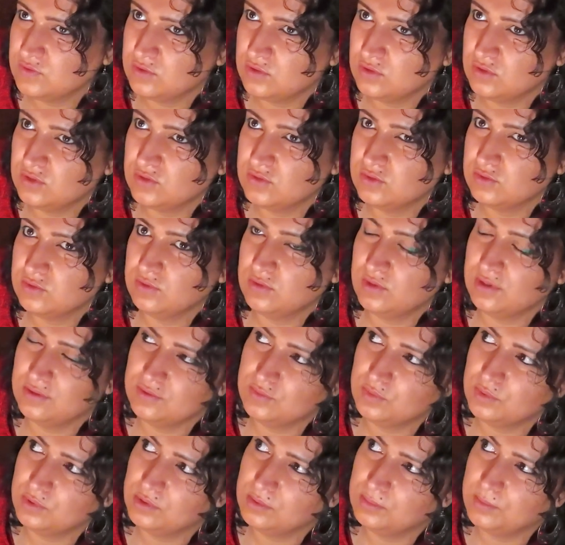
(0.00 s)
not just
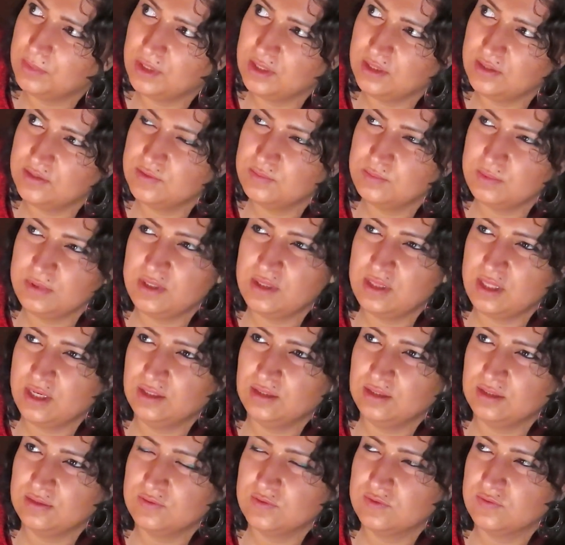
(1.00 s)
today's world, but it's been
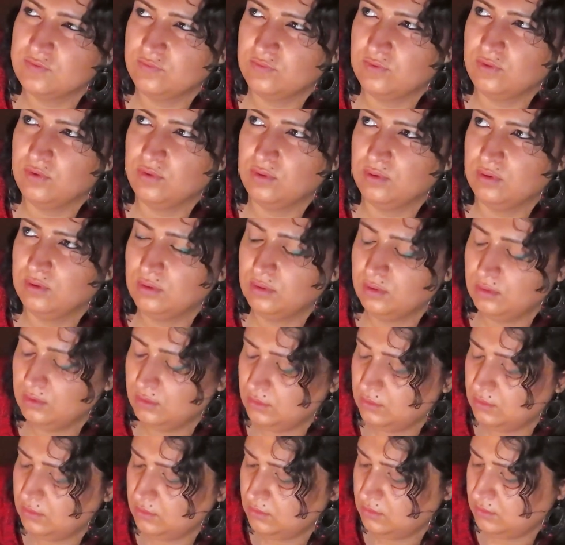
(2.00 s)
like this for,
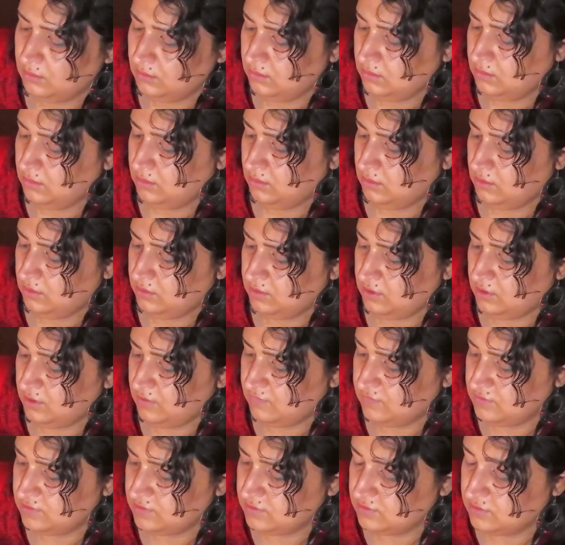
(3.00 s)
I think,
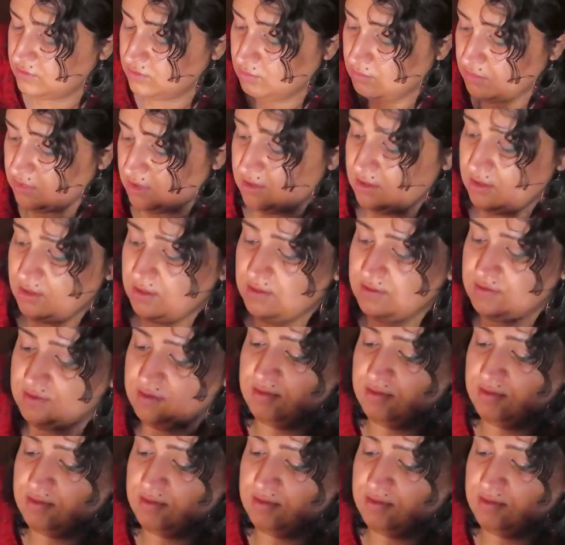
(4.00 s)
ever since humanity's